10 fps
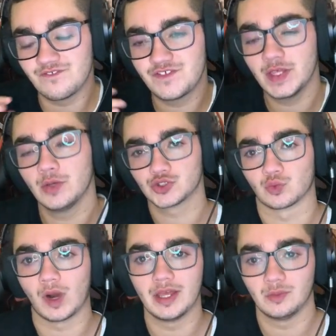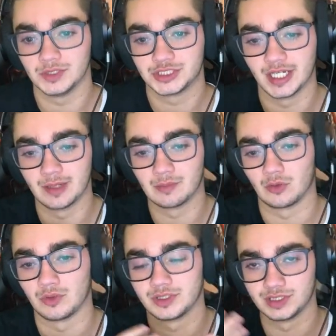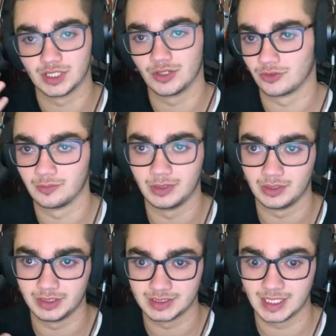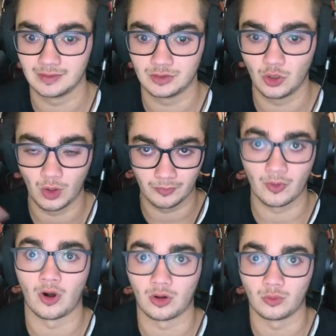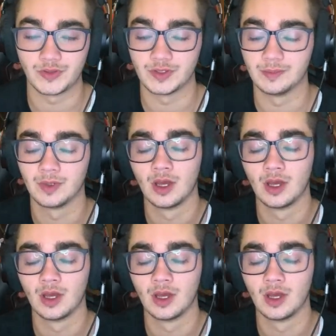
feels right with Chamber with his other abilities that go on par with him.